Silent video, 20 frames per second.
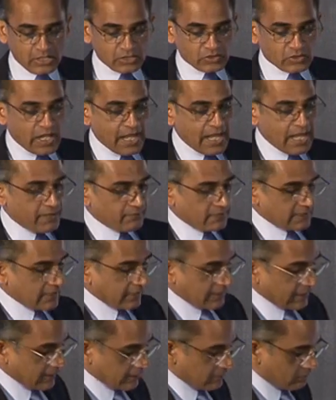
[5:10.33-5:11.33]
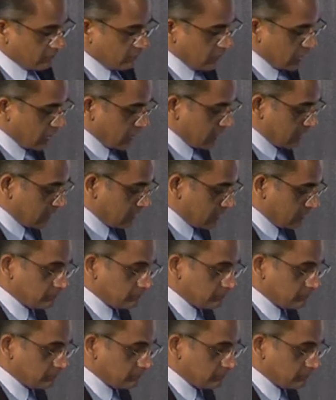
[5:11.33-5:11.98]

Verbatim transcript: So I have a ticket which is